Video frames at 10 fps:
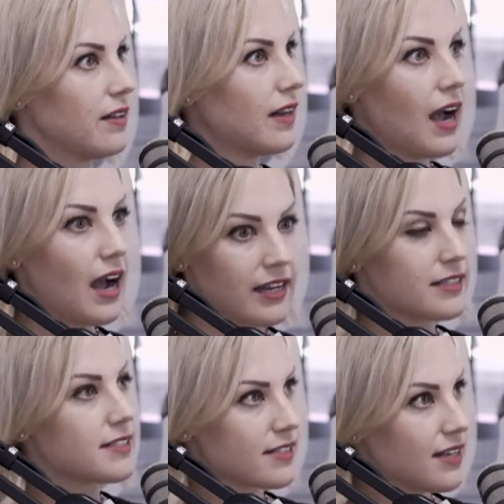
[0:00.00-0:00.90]
I
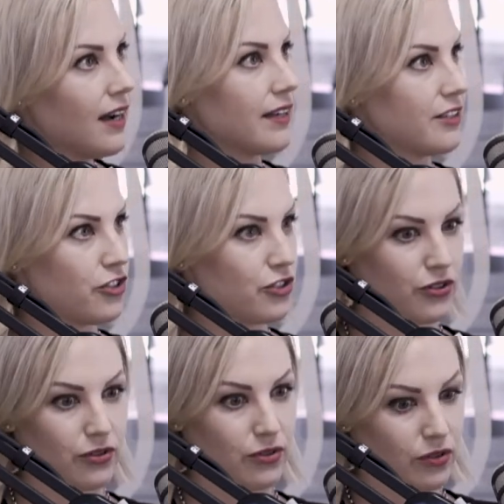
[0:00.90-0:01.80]
decide
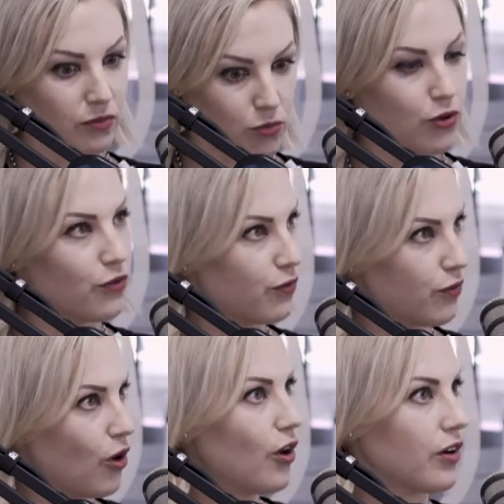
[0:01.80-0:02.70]
to move
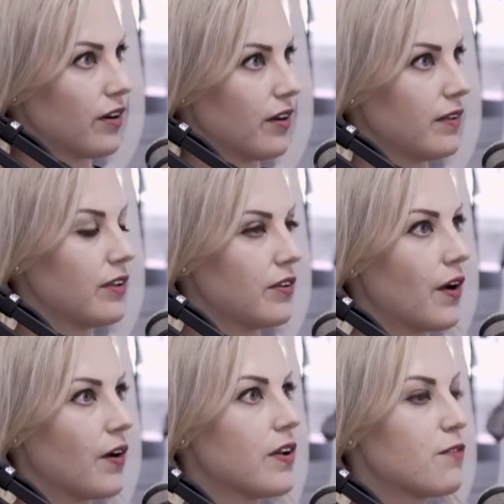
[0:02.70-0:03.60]
on.
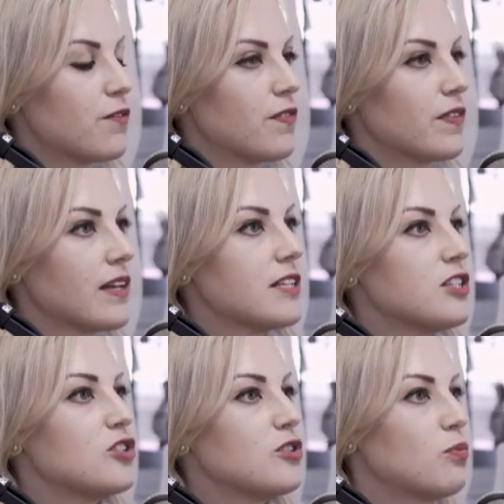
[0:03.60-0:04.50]
If that
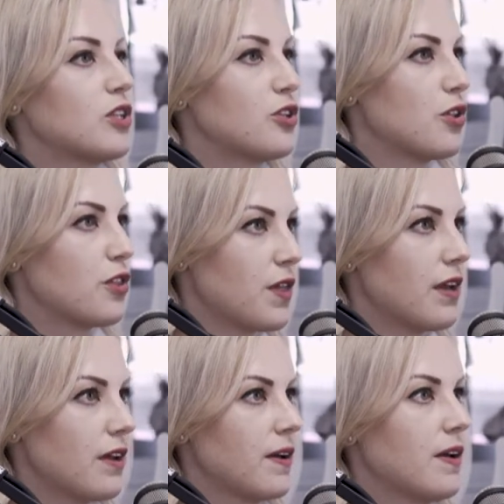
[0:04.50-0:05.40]
is what you
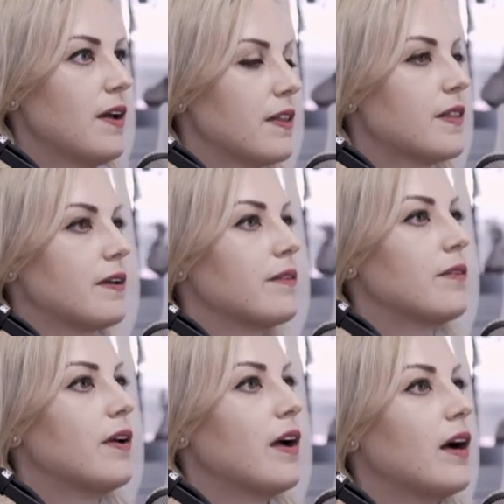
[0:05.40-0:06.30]
think, then,
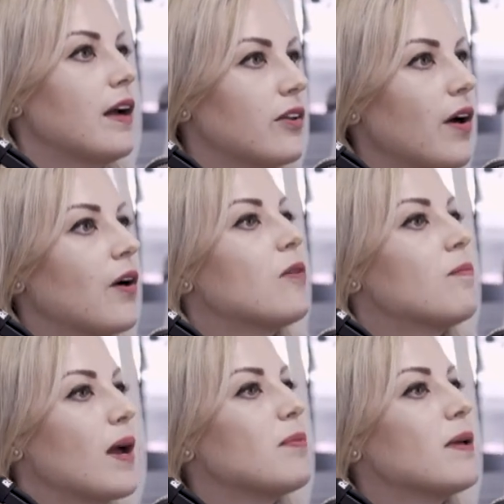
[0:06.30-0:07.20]

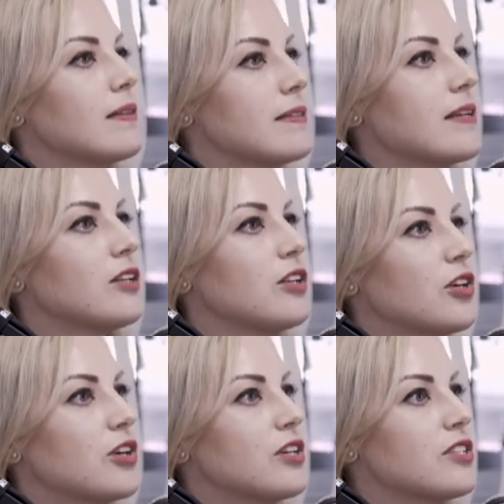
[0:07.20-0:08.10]
maybe in 10
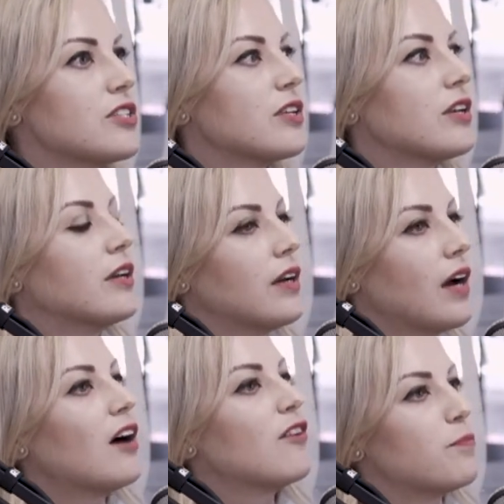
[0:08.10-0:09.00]
years,
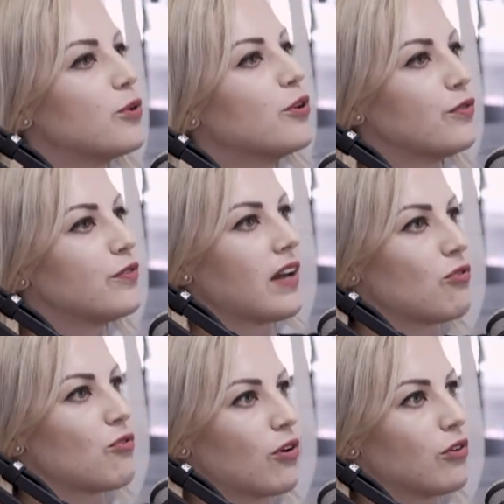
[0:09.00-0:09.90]
I've proved
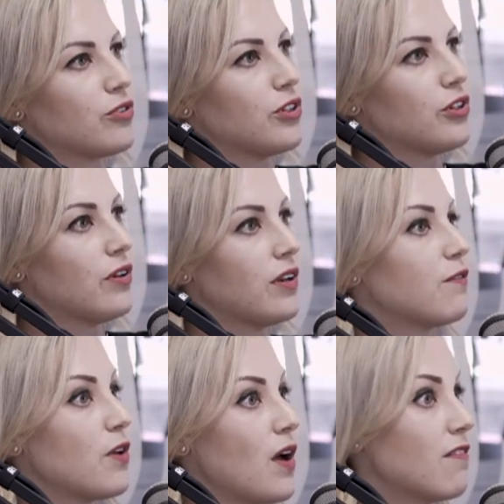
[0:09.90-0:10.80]
that wrong to you.
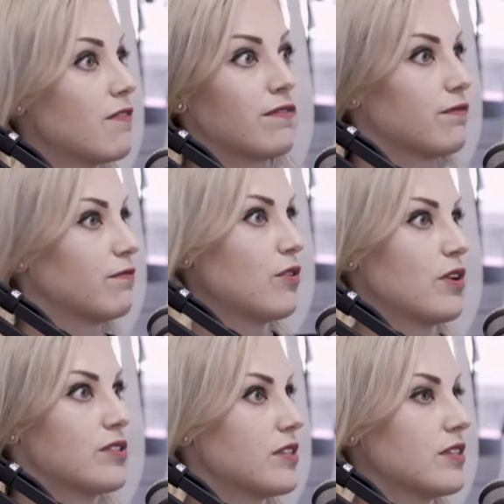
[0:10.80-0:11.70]
If you have, for
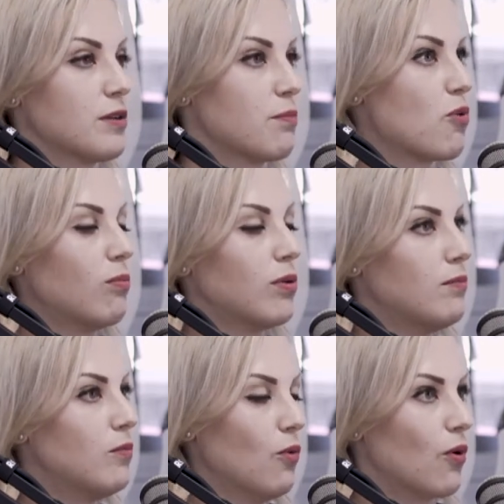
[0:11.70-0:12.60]
instance, a
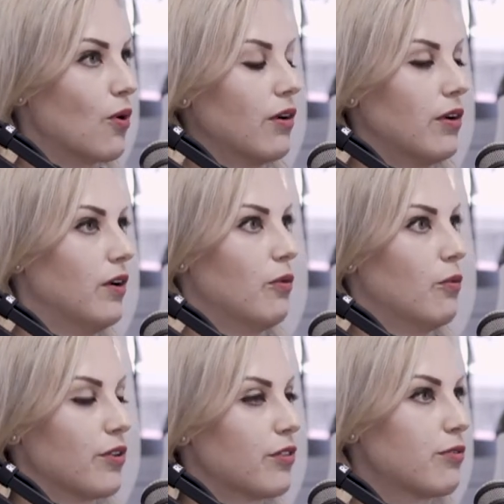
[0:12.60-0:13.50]
problem or
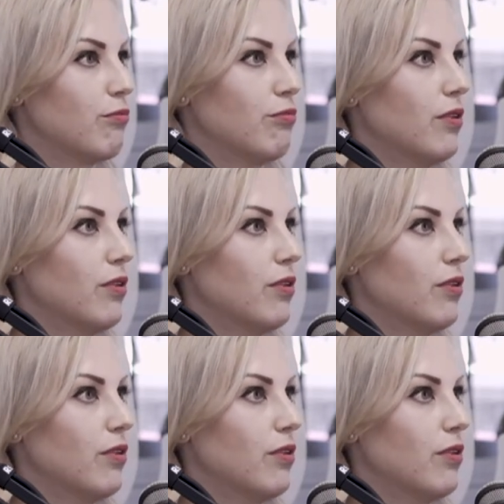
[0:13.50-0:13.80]
with,